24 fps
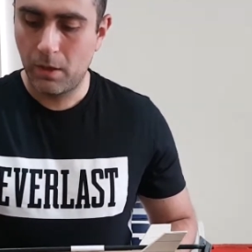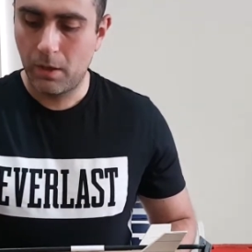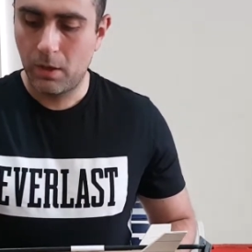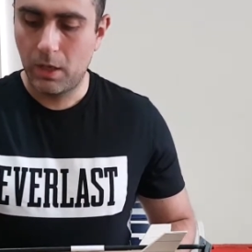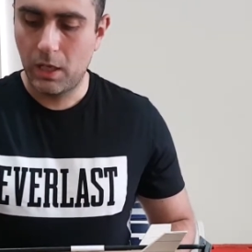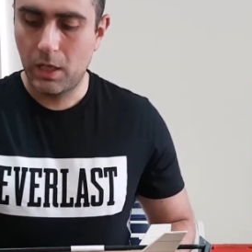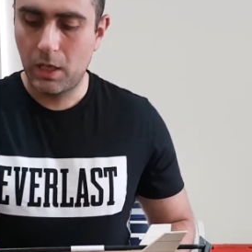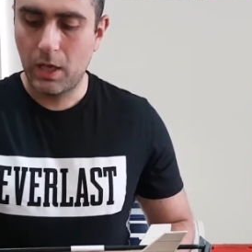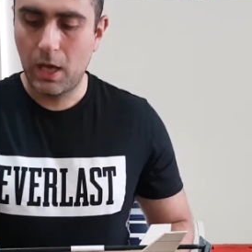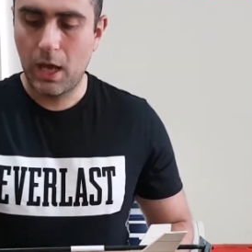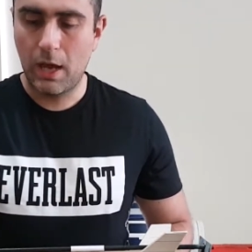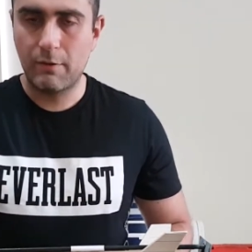
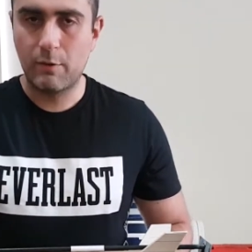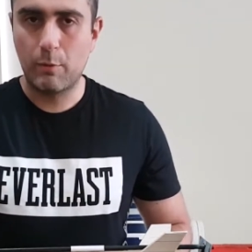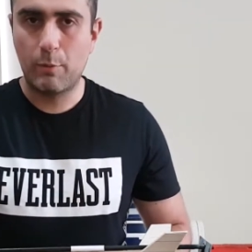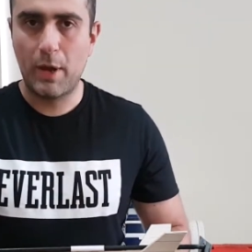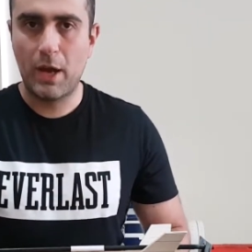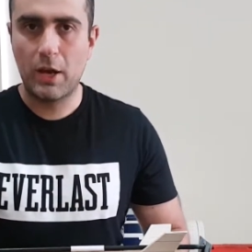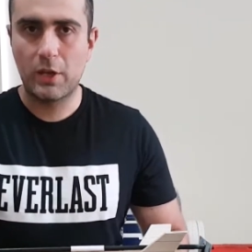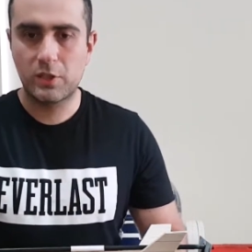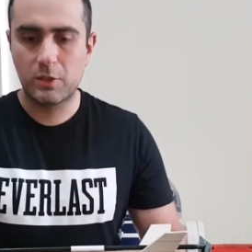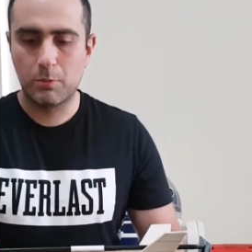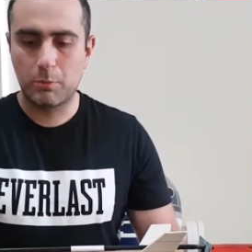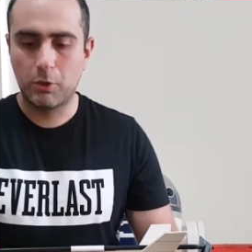Here you have the
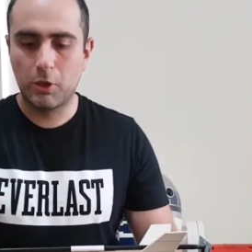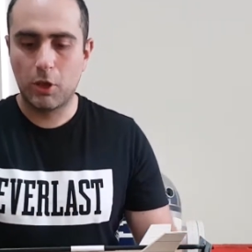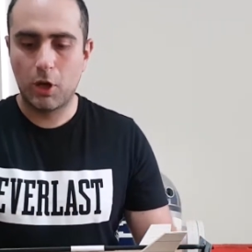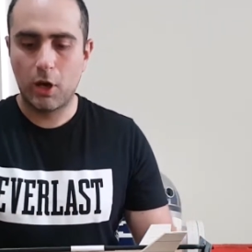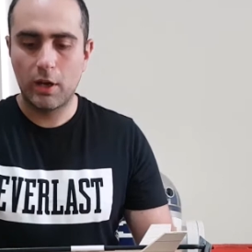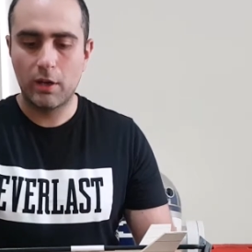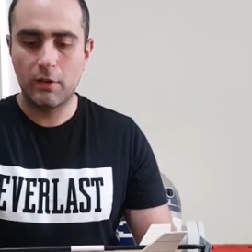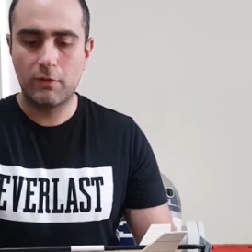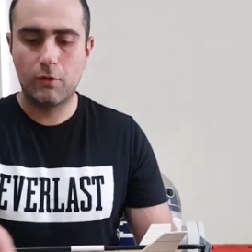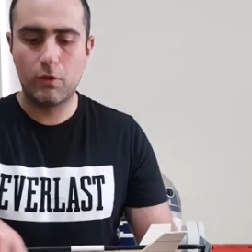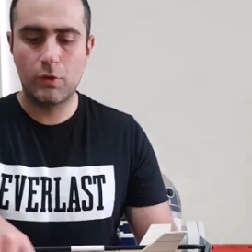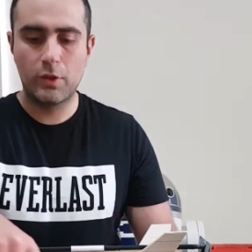power
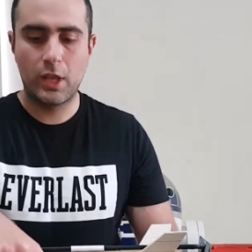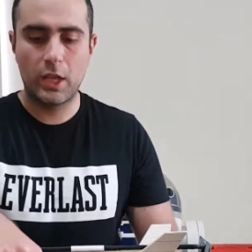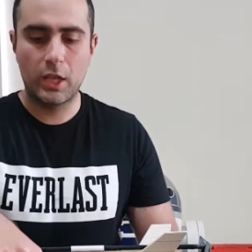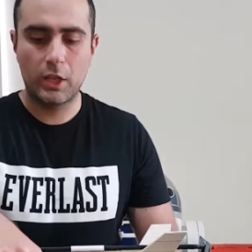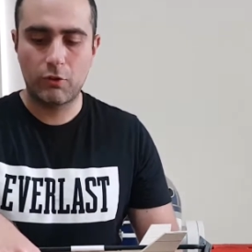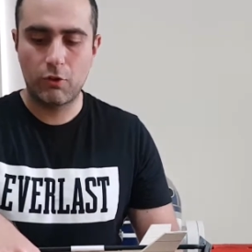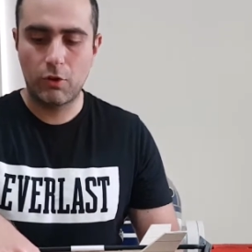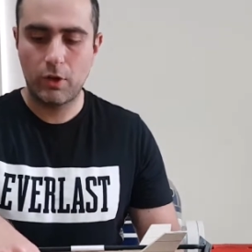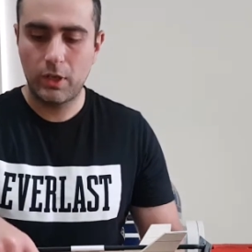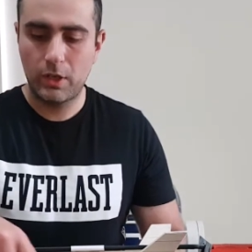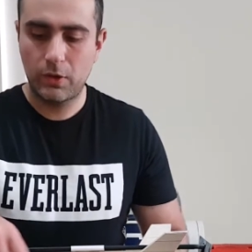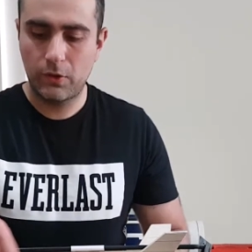supply for the
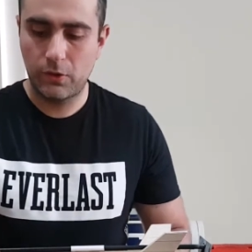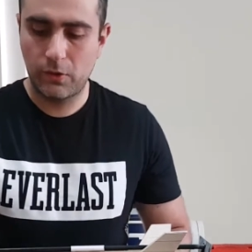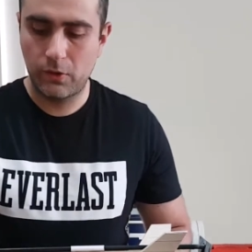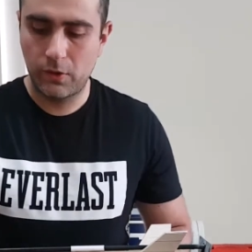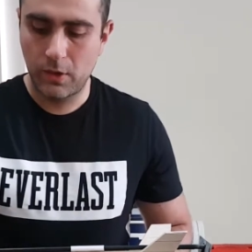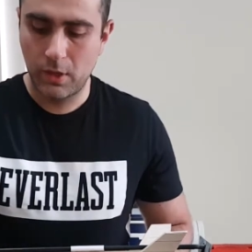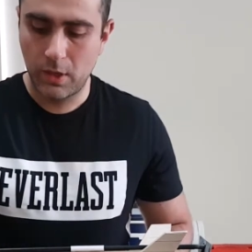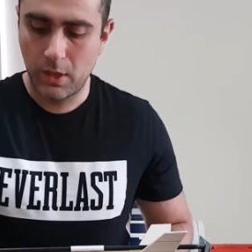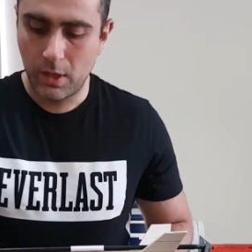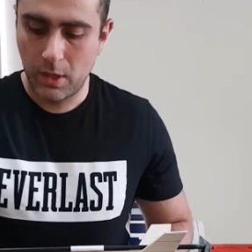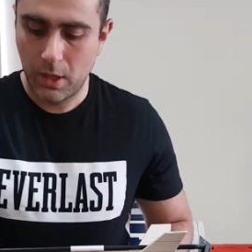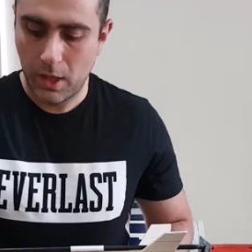electronics,
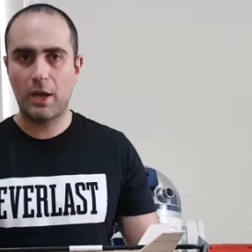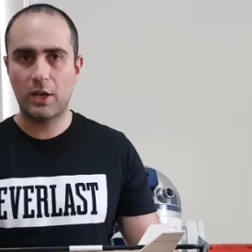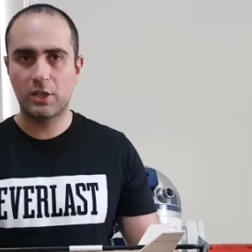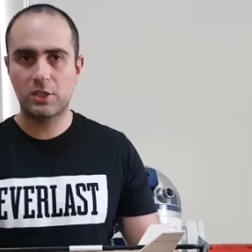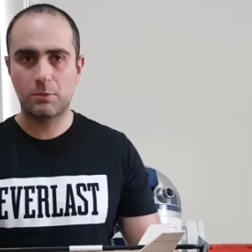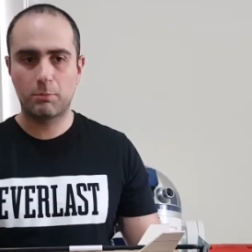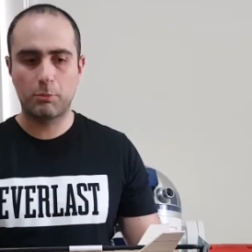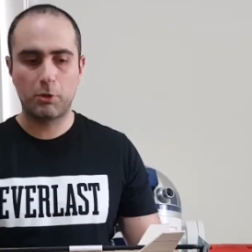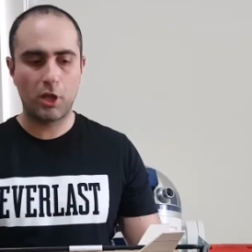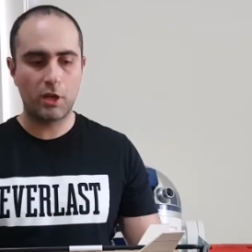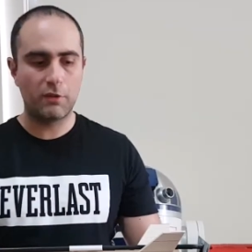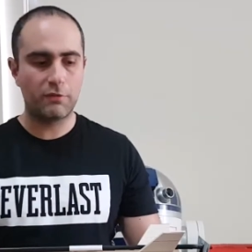power
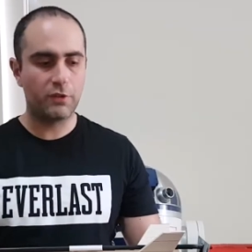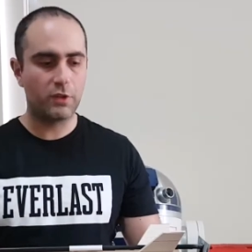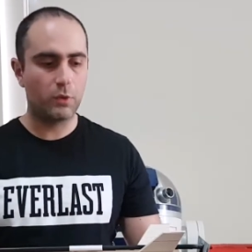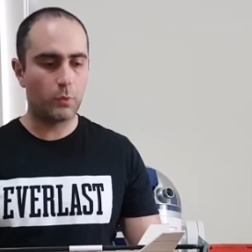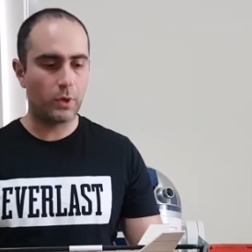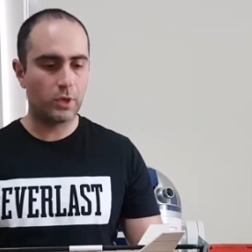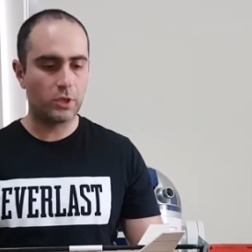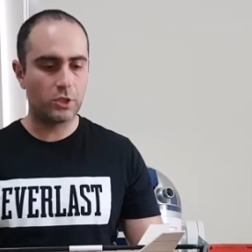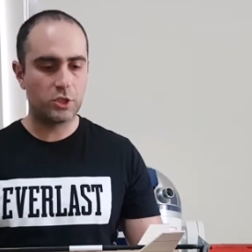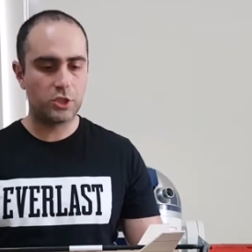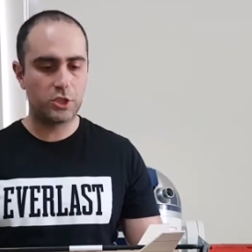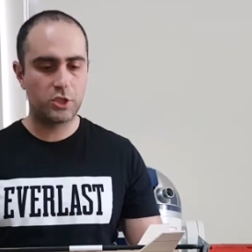supply for the
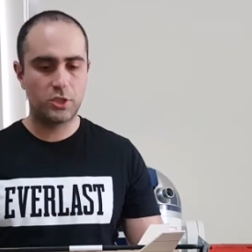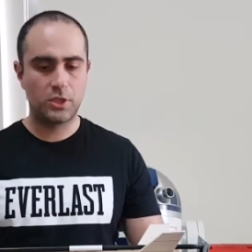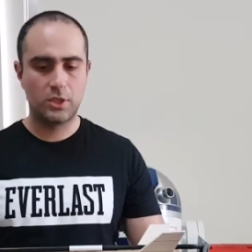winch.